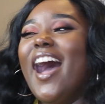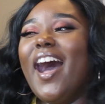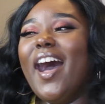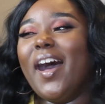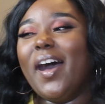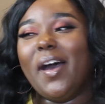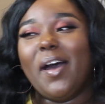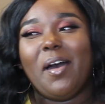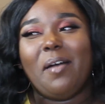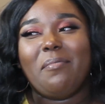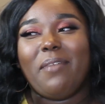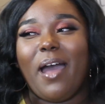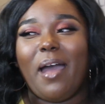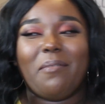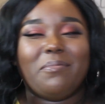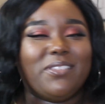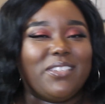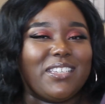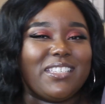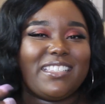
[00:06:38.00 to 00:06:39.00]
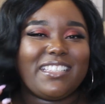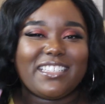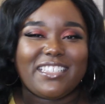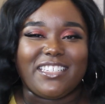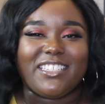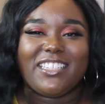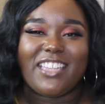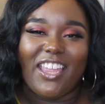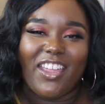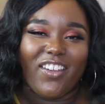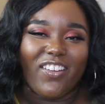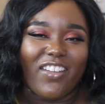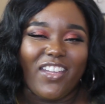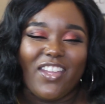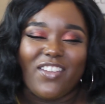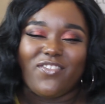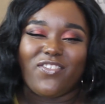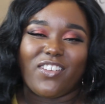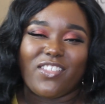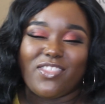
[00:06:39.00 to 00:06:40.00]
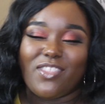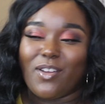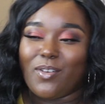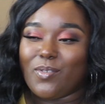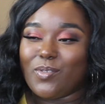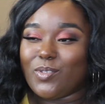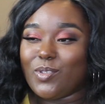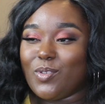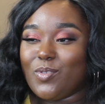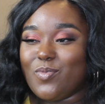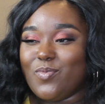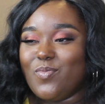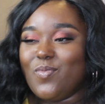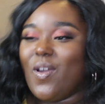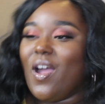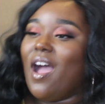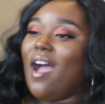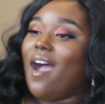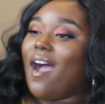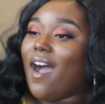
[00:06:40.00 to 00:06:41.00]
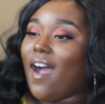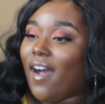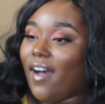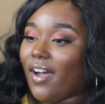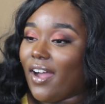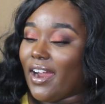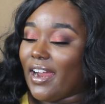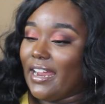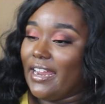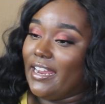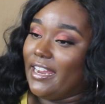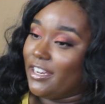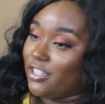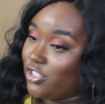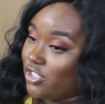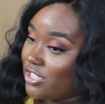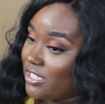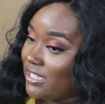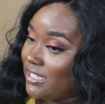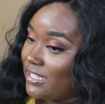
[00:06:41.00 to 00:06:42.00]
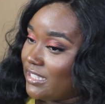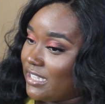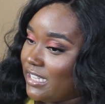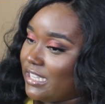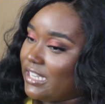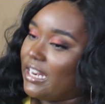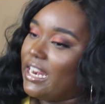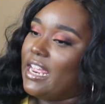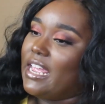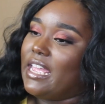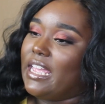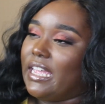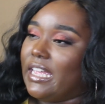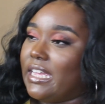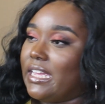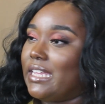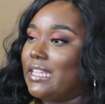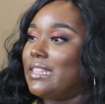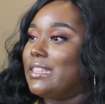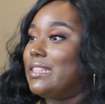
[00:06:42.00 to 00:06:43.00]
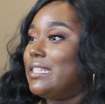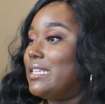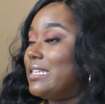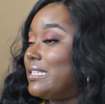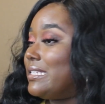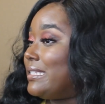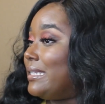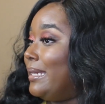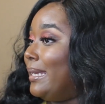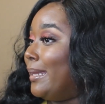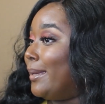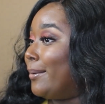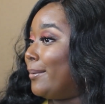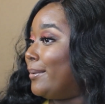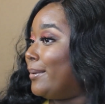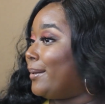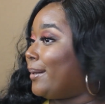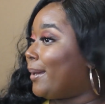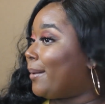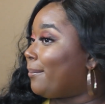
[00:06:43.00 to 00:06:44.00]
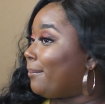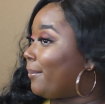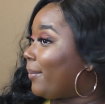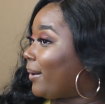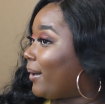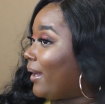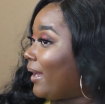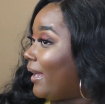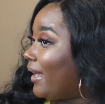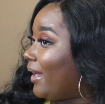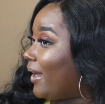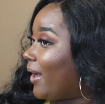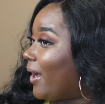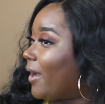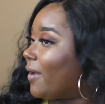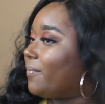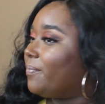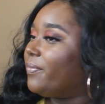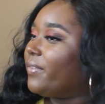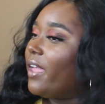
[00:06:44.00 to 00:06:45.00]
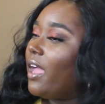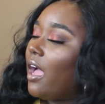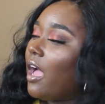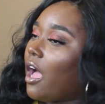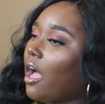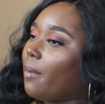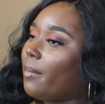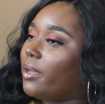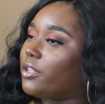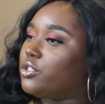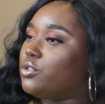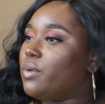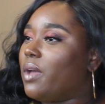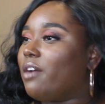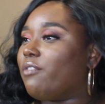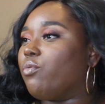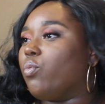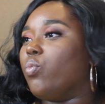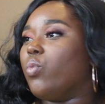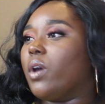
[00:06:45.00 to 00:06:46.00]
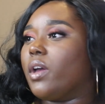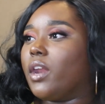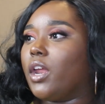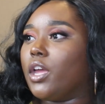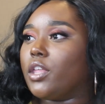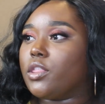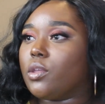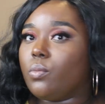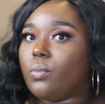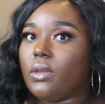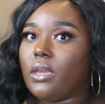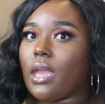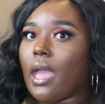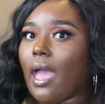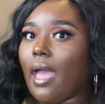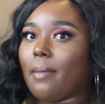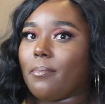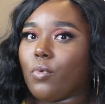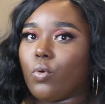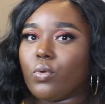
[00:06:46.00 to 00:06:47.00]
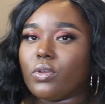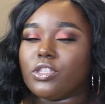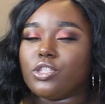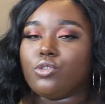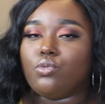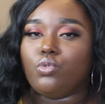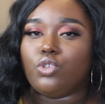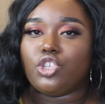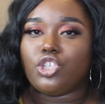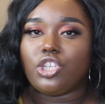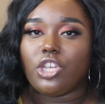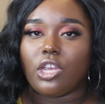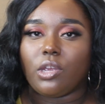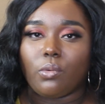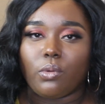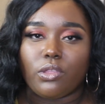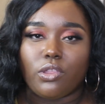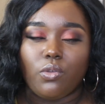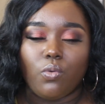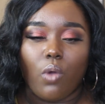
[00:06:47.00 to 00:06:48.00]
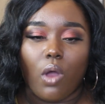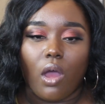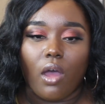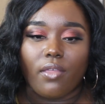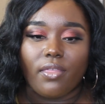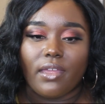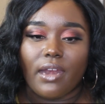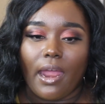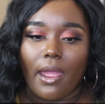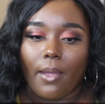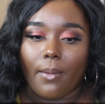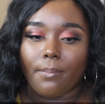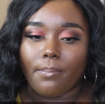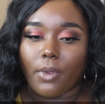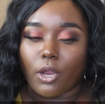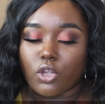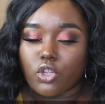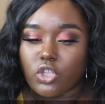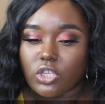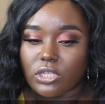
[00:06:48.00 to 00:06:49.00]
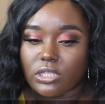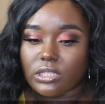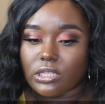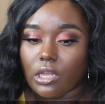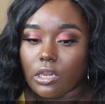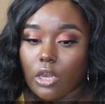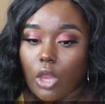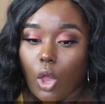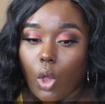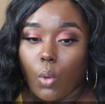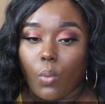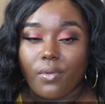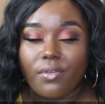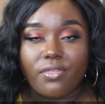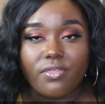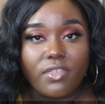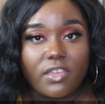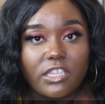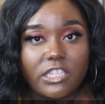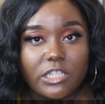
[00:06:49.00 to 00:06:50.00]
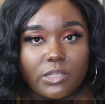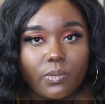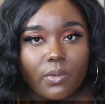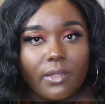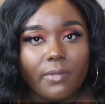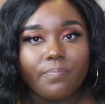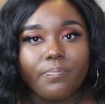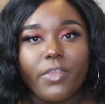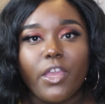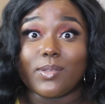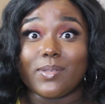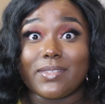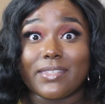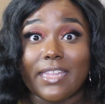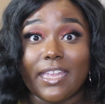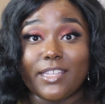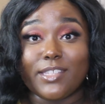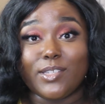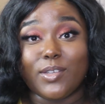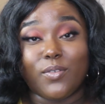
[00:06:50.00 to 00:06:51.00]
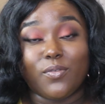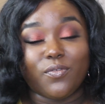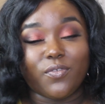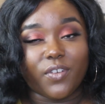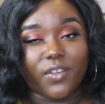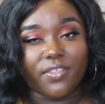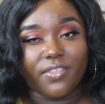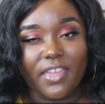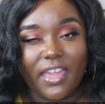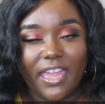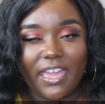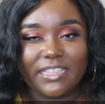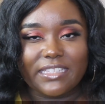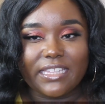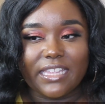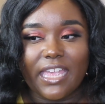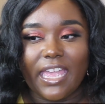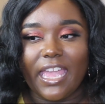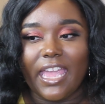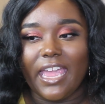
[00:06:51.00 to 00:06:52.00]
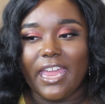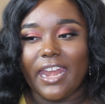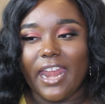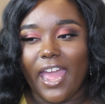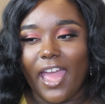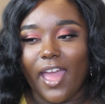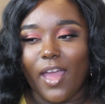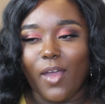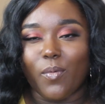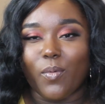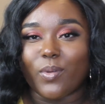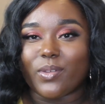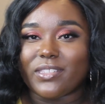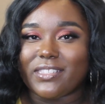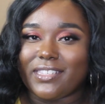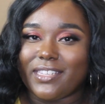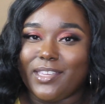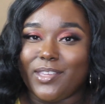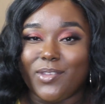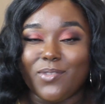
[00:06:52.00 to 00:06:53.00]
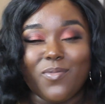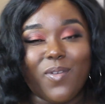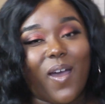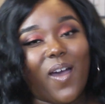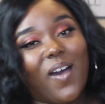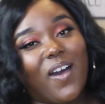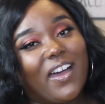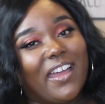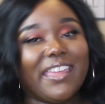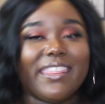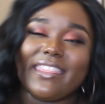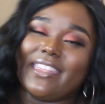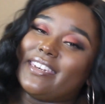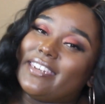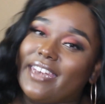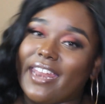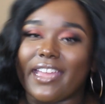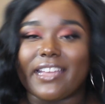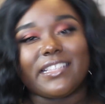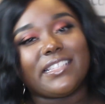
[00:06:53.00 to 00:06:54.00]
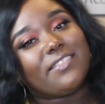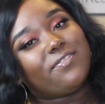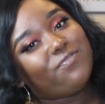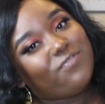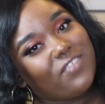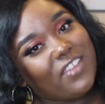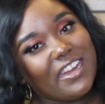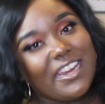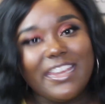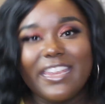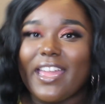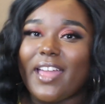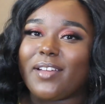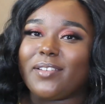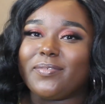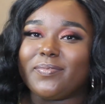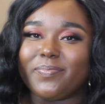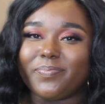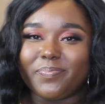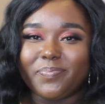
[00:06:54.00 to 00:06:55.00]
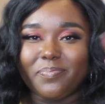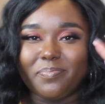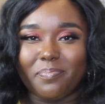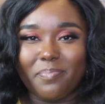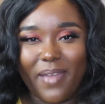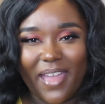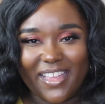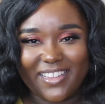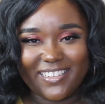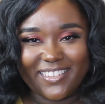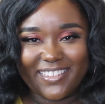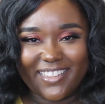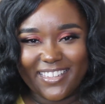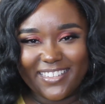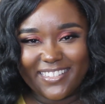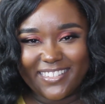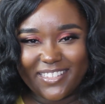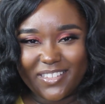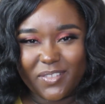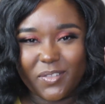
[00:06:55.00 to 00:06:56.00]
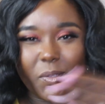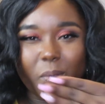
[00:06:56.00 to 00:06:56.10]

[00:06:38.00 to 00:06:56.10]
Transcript: I'm just sharing for those who are interested in this little number here. I do have one other wig I'm going to share with you all that I've purchased along with this one. So stay tuned for that, and I will see you all in the next video. Bye, sugars.